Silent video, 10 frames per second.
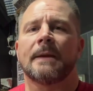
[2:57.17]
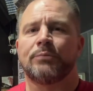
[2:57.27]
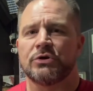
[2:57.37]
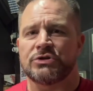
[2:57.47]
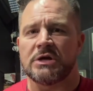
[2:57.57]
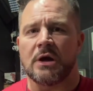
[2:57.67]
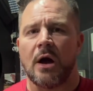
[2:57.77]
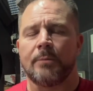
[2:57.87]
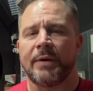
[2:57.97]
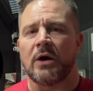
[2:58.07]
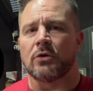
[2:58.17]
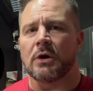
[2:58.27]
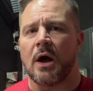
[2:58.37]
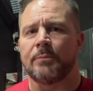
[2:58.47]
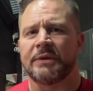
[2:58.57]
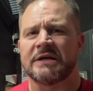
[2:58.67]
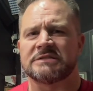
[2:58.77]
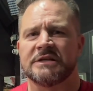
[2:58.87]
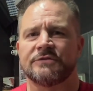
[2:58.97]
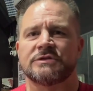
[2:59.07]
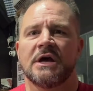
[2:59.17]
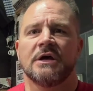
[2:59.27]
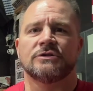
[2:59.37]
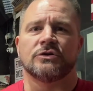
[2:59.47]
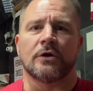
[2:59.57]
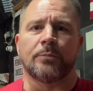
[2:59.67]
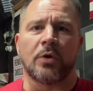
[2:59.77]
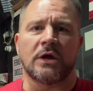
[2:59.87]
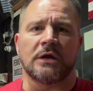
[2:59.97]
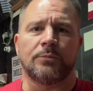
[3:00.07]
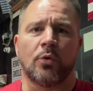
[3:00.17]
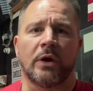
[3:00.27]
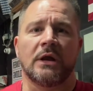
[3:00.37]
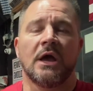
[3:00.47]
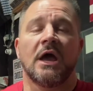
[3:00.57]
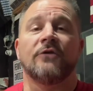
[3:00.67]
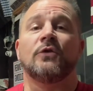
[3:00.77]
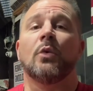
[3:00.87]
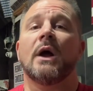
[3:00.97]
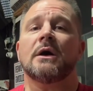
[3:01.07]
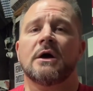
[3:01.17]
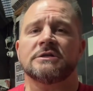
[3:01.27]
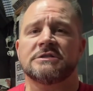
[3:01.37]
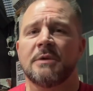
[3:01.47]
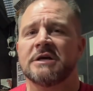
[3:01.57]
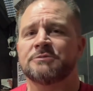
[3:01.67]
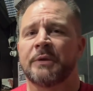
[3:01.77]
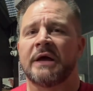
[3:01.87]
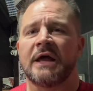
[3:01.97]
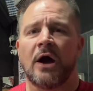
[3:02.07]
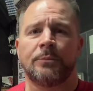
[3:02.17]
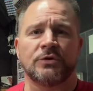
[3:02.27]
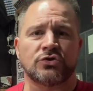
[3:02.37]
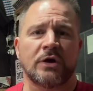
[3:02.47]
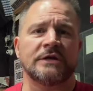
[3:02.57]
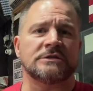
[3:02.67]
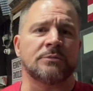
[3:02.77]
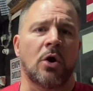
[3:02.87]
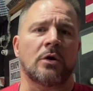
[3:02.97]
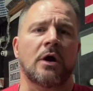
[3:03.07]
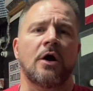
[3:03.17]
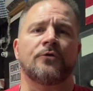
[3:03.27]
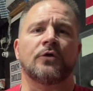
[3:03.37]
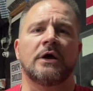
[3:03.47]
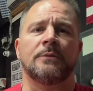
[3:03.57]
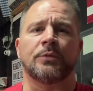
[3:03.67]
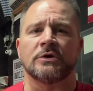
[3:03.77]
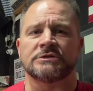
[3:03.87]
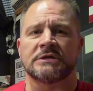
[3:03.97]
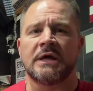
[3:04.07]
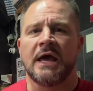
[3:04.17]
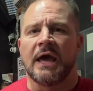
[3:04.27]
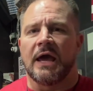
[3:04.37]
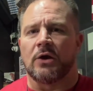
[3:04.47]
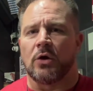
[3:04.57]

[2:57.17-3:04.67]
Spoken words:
pushing compound or complex lifts to their breaking point. If you want a customized plan to help you train smarter, I offer in-person and